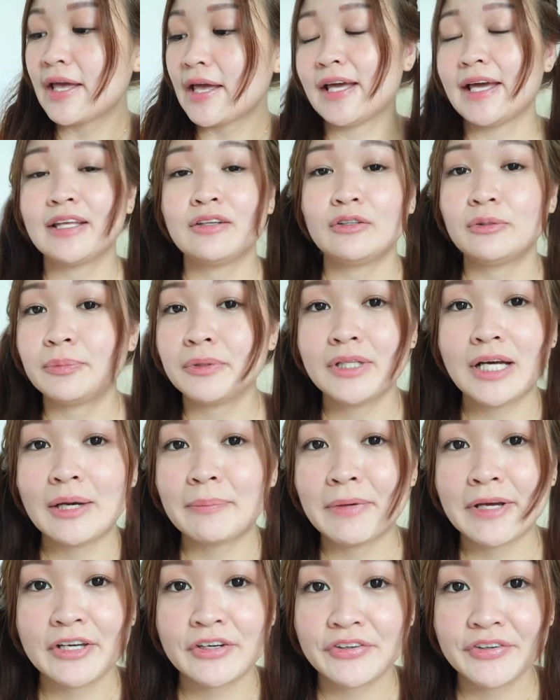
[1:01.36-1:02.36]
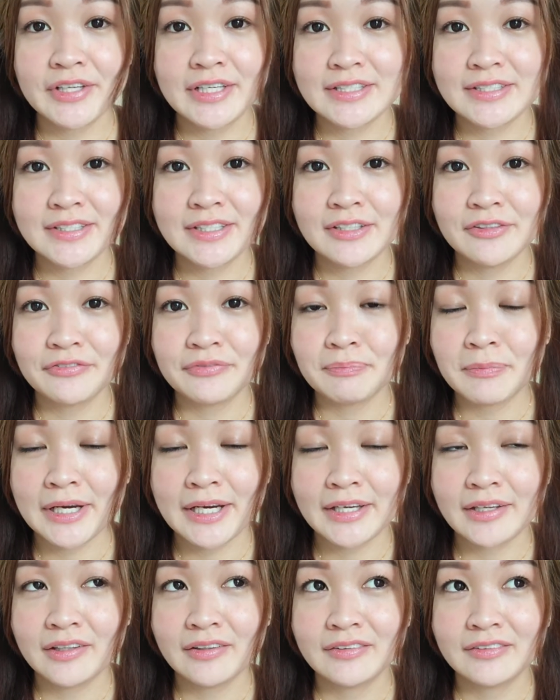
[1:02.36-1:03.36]
and open up my creative
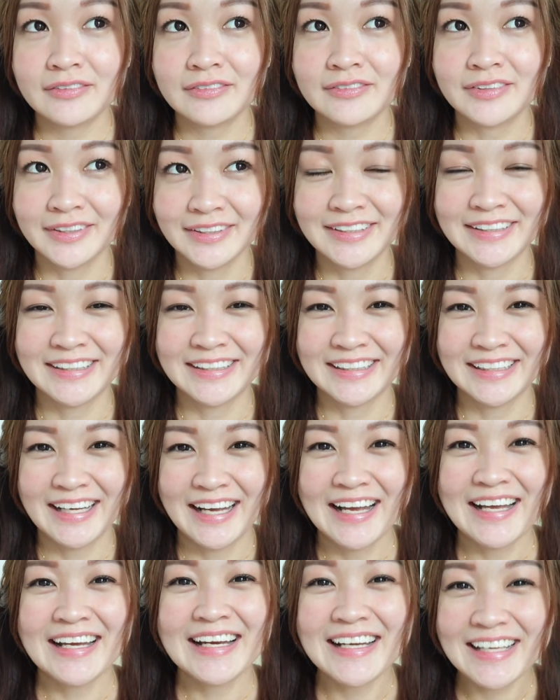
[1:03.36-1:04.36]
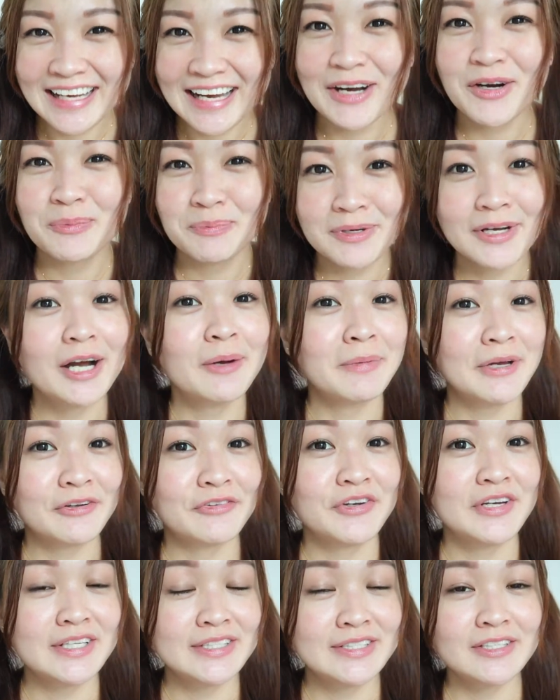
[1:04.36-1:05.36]
mind. Yeah, open up my
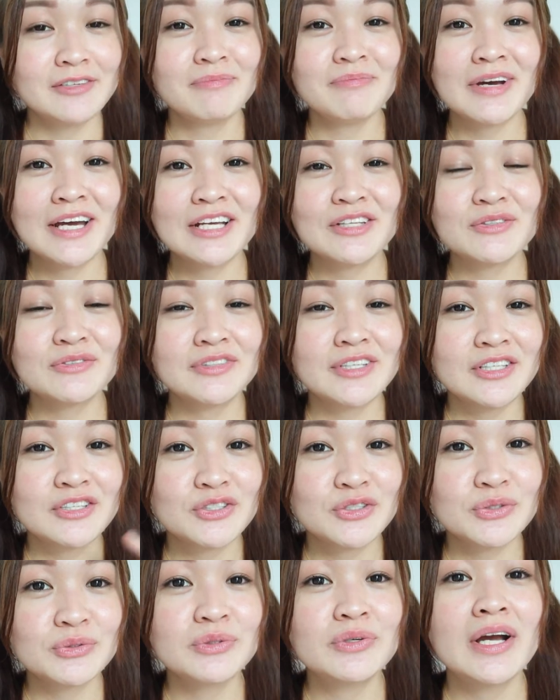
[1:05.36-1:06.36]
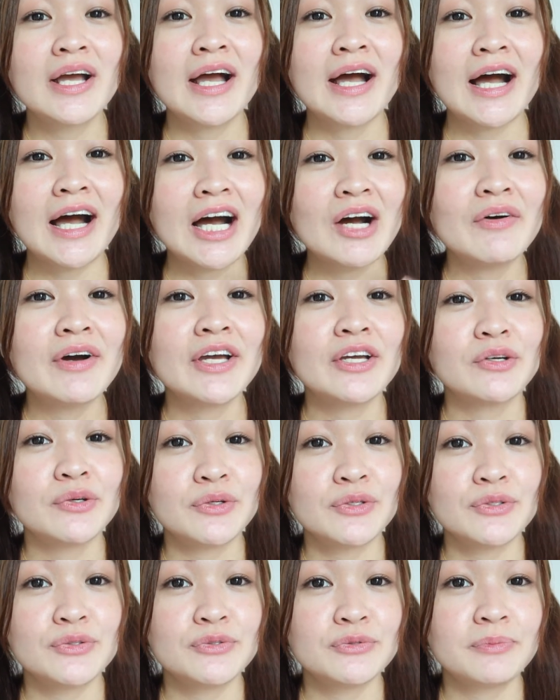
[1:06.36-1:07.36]
creative mind to think through how I'm
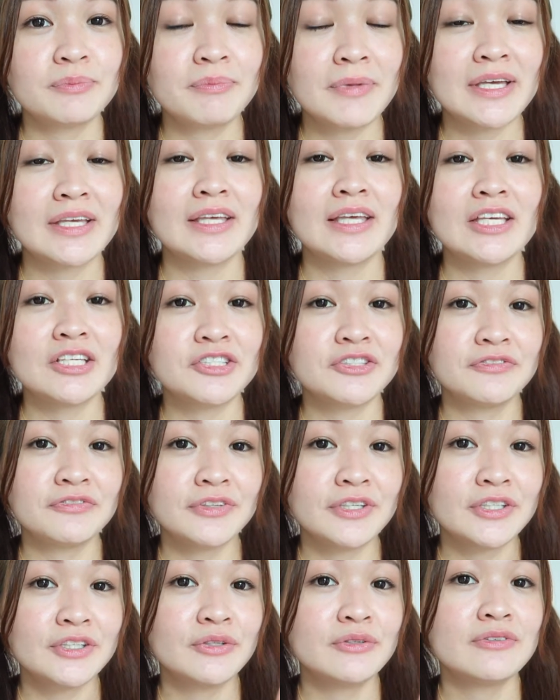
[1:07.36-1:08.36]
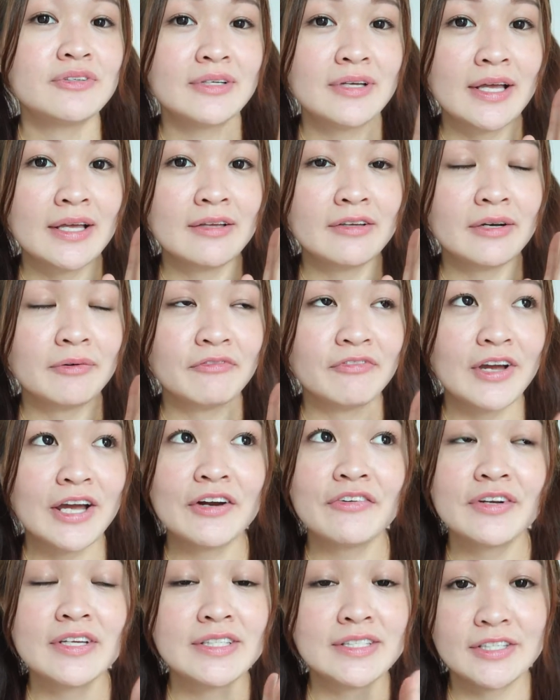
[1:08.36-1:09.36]
going to make each video
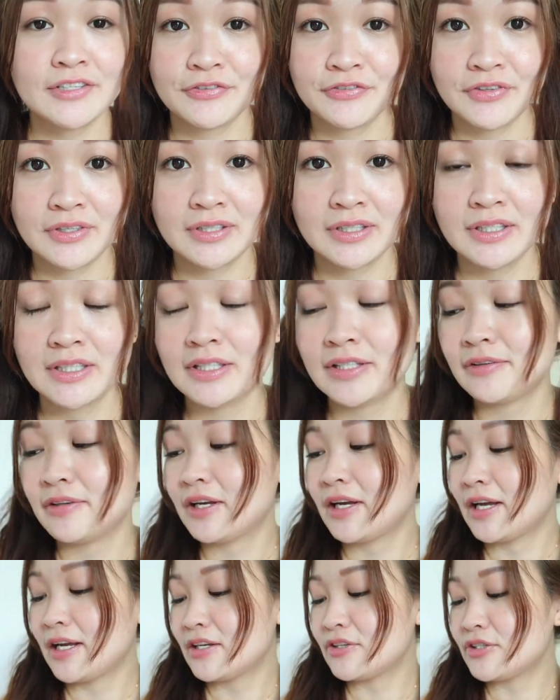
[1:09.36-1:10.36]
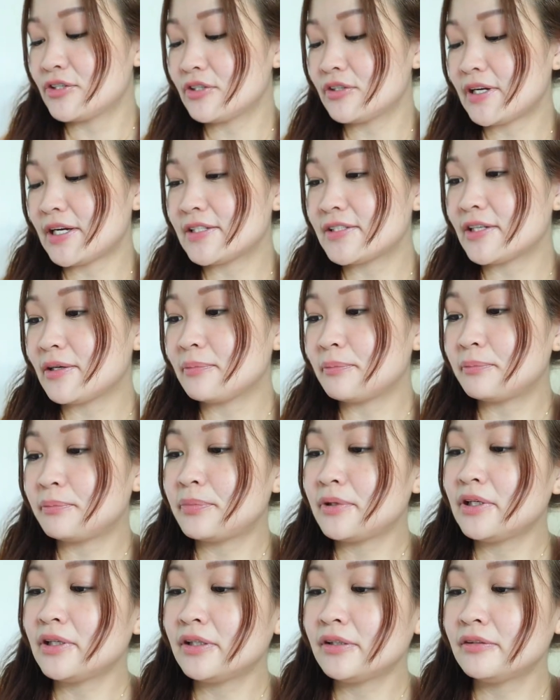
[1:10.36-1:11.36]
very differently. So
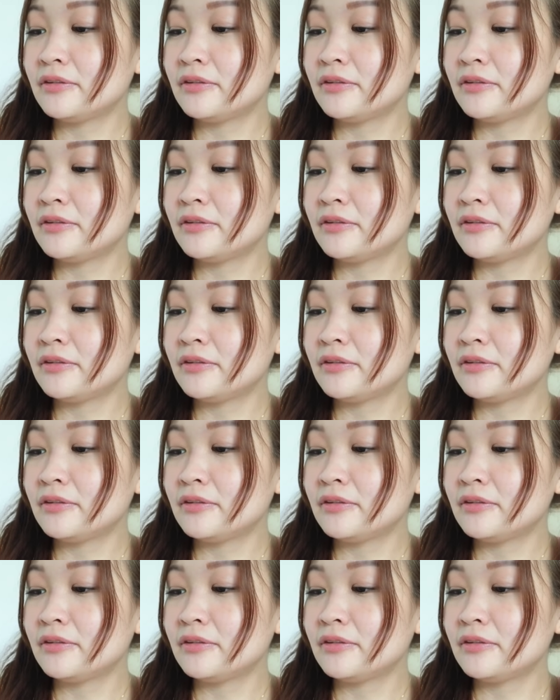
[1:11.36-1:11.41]
example,